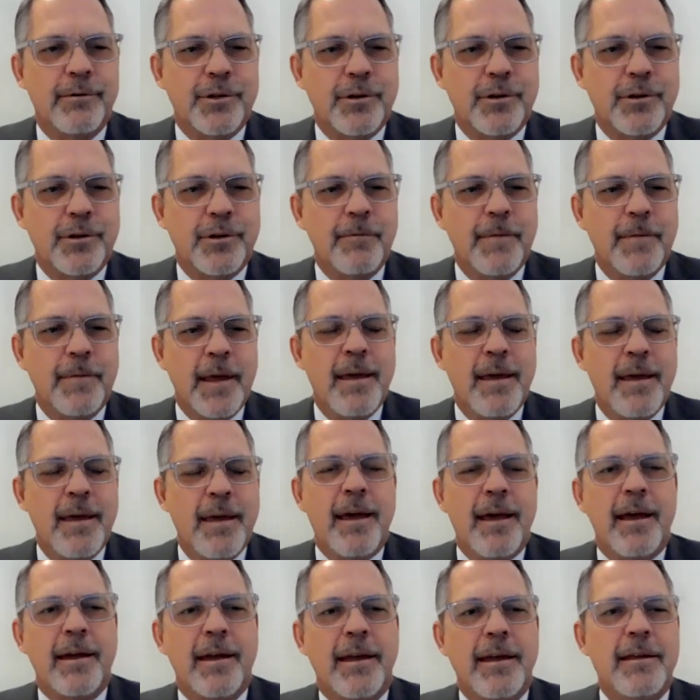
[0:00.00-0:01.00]
So
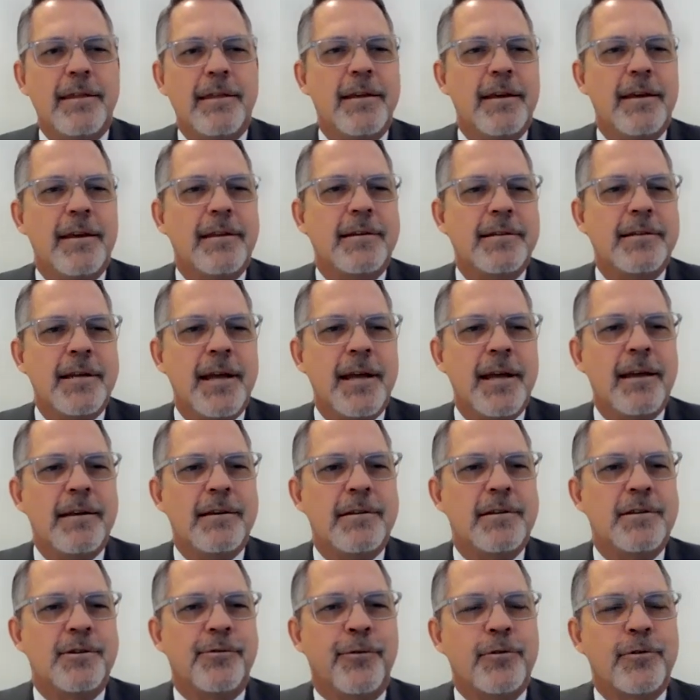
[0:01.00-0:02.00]
again, the
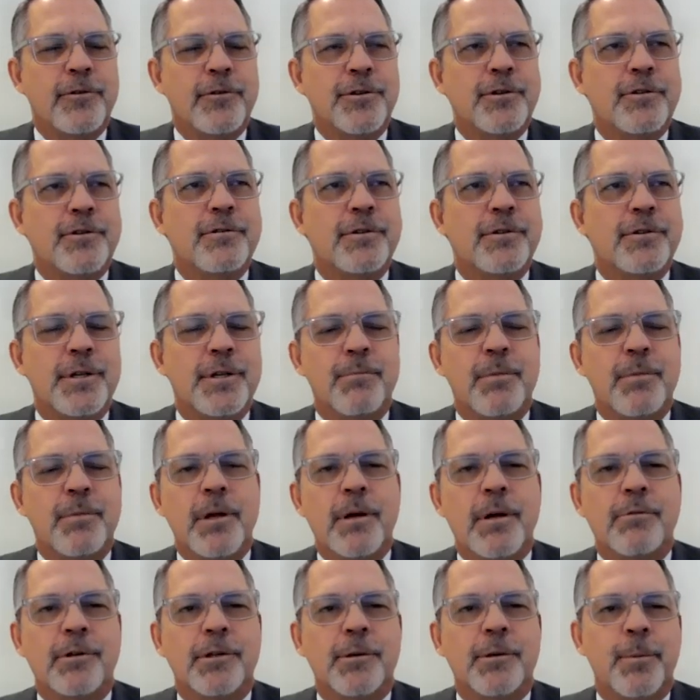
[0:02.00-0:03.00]
intent is for students to be
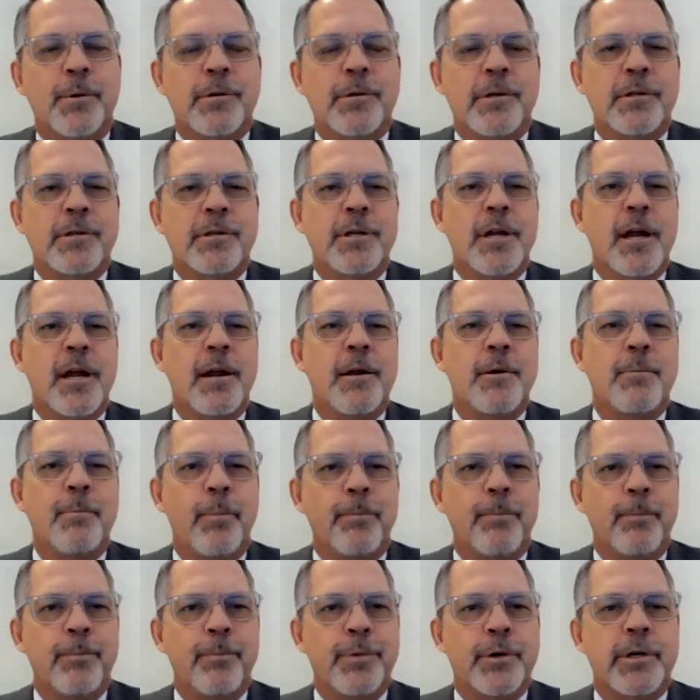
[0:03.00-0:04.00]
able to
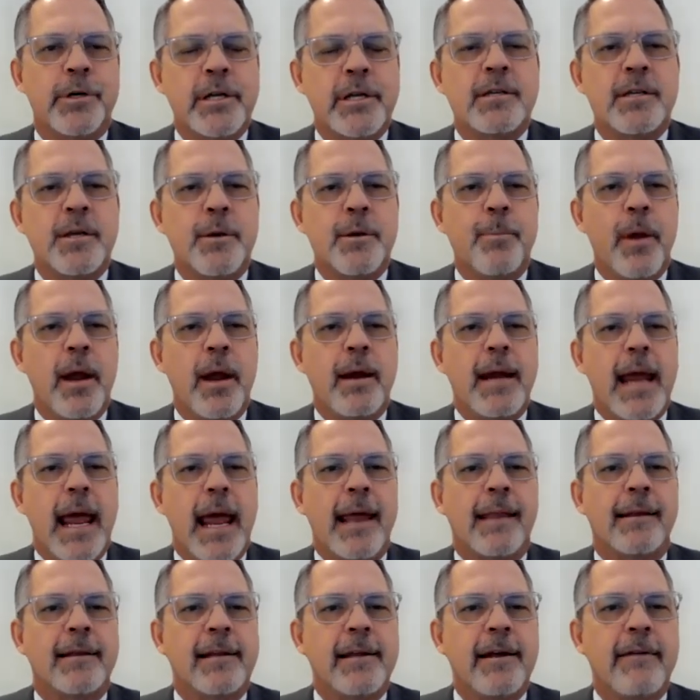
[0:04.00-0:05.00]
participate
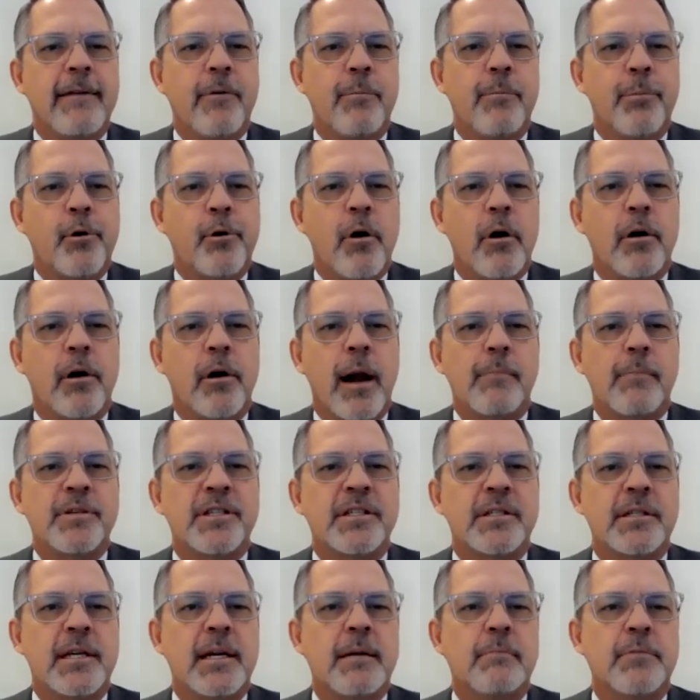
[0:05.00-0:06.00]
and leave a program
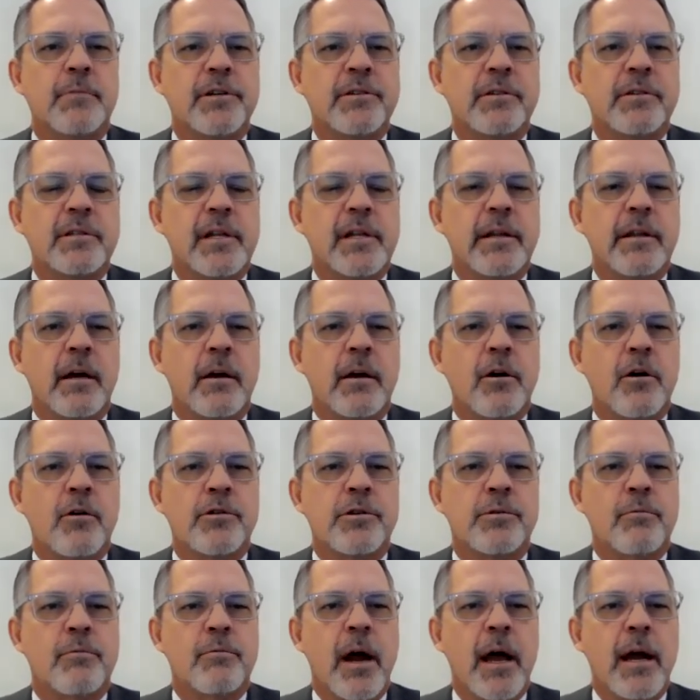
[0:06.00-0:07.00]
seamlessly that
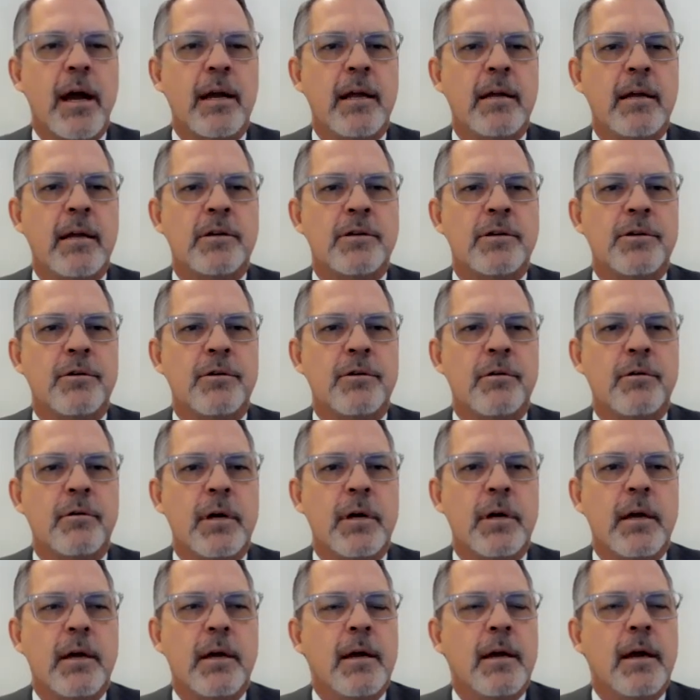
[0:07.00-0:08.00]
goes right into
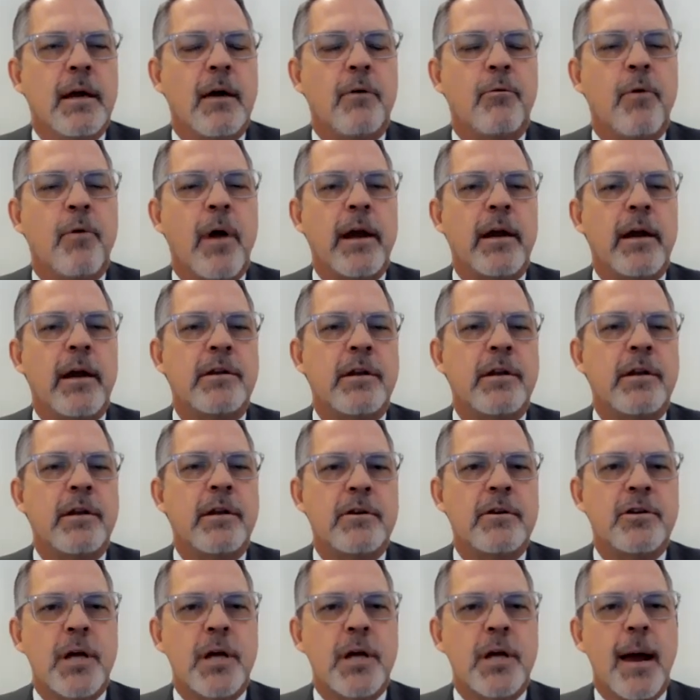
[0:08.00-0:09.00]

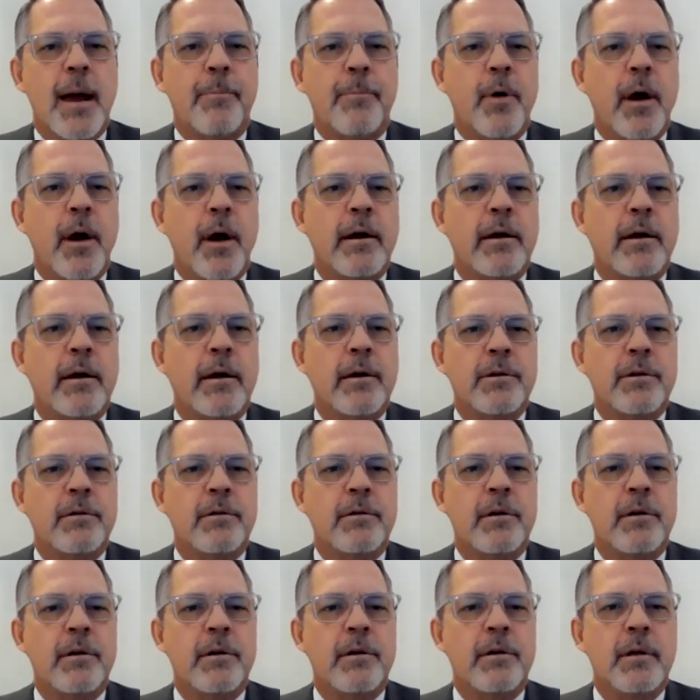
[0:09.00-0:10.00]
the shop, right into
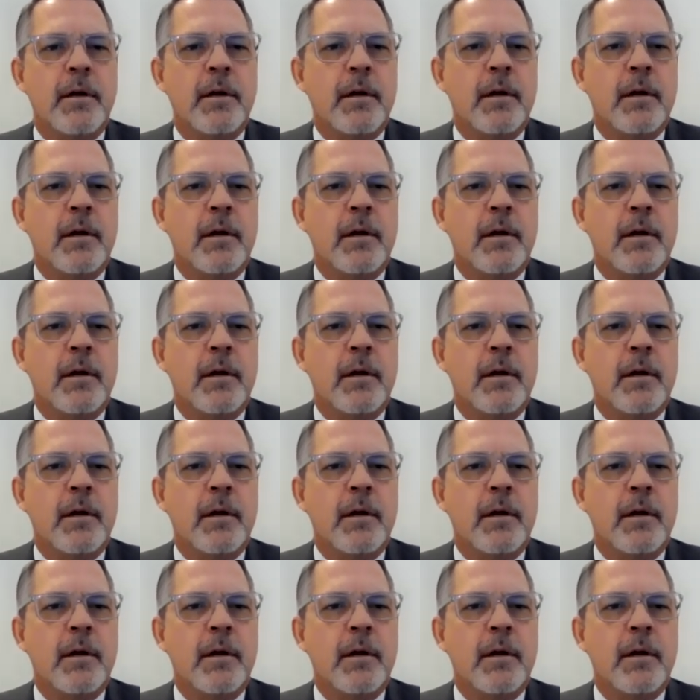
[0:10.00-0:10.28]
the